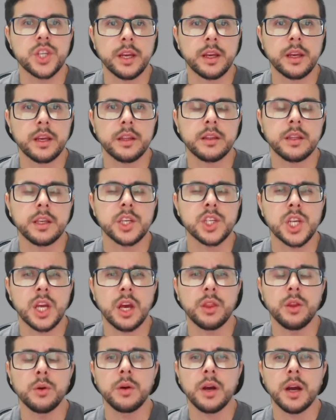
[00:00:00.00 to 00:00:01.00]
check the
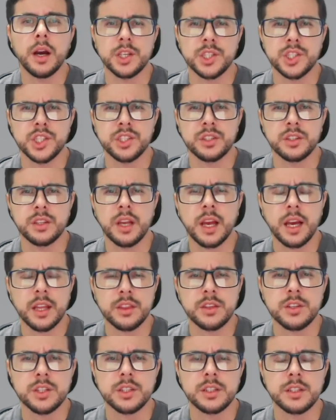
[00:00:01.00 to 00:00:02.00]
shadow
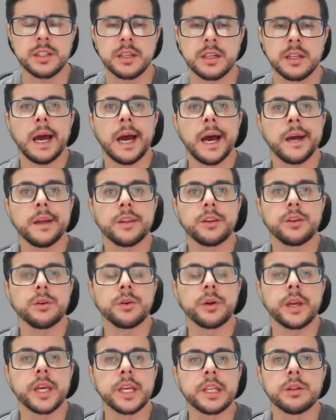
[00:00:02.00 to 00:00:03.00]
capture, and
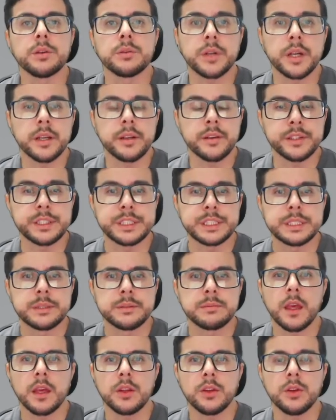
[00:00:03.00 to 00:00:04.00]
you hit render.
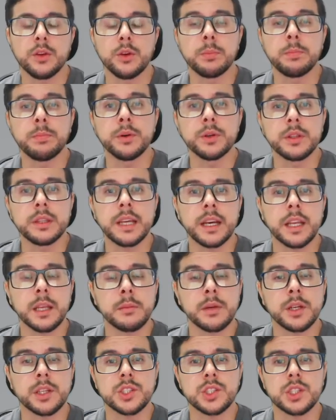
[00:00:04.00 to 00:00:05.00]
You put that
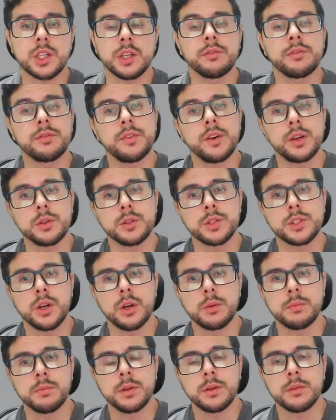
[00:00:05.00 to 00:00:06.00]
image in
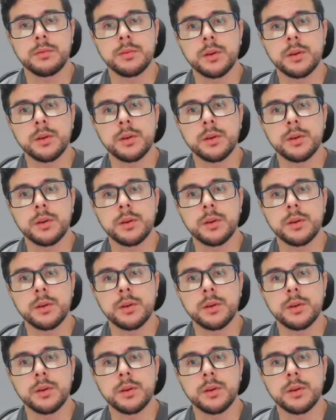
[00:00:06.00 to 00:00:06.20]
Photoshop,